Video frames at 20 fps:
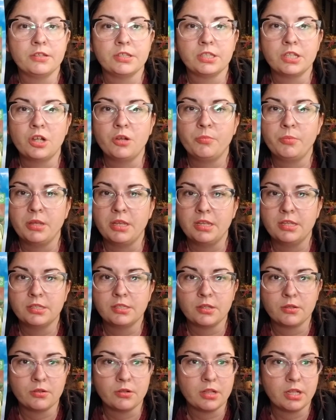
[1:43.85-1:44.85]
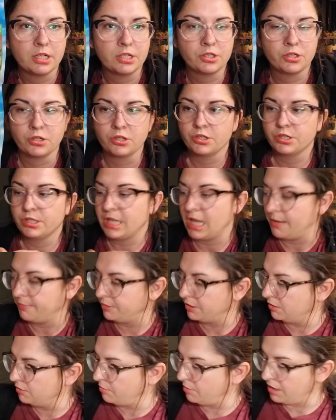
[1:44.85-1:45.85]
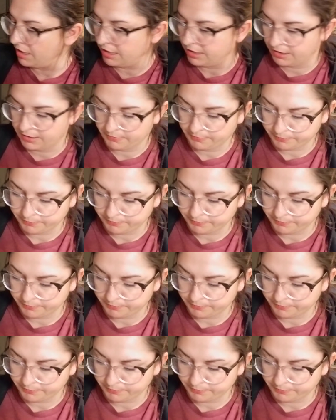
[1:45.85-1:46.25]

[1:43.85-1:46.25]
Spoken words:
snow peas, so they're like sugar snap snow peas.